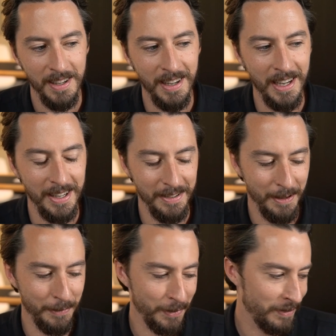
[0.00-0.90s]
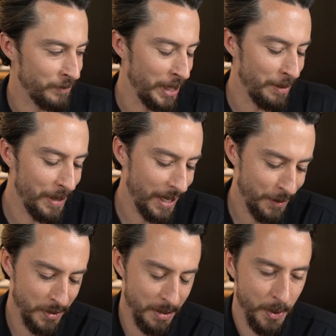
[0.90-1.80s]
I've read back
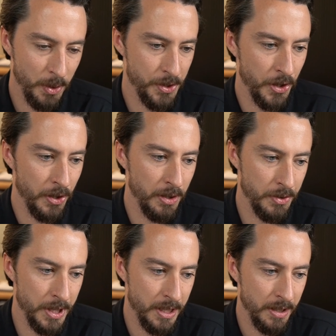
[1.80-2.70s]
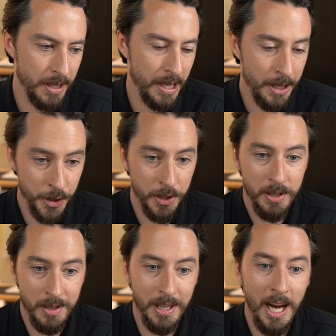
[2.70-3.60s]
through some old journals recently, and I
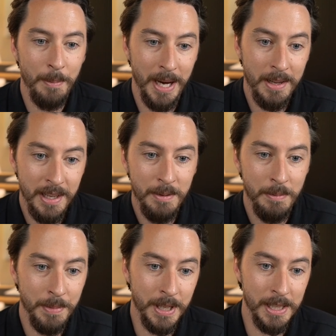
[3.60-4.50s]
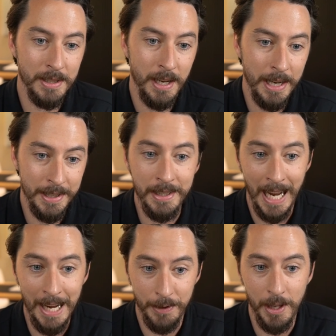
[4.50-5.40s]
journaled a lot back then because I didn't
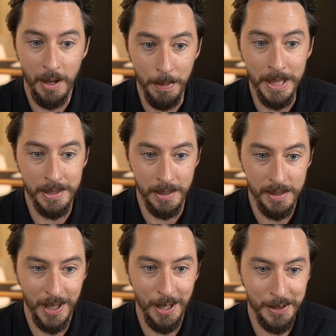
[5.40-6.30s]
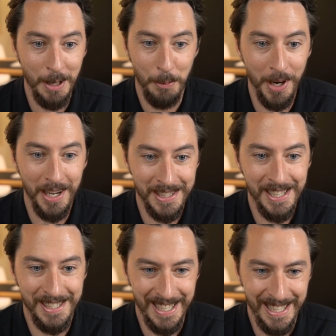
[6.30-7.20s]
have a lot of business. So I was kind of processing.